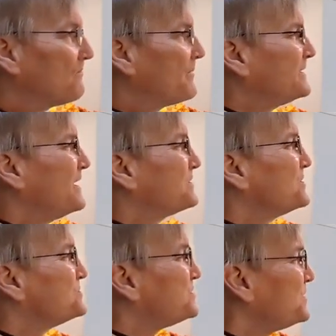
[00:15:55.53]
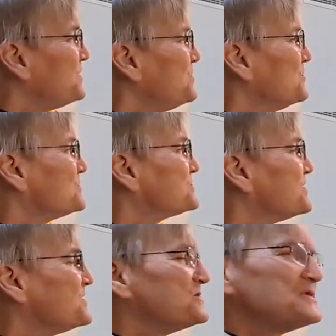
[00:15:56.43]
But then continues to
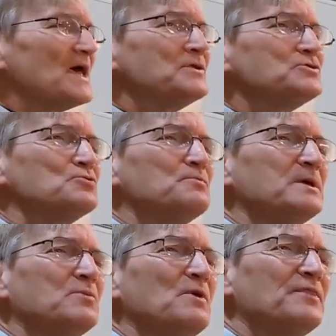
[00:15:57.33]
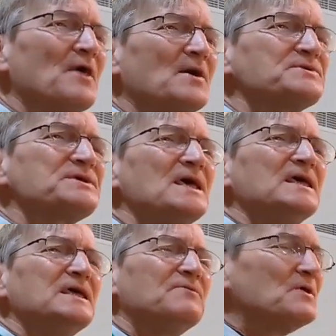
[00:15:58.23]
descend to be with us
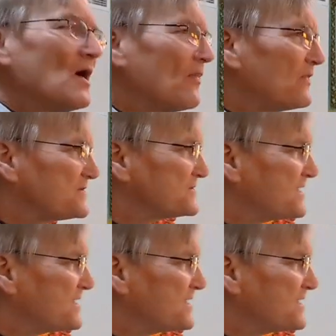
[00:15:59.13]
even on this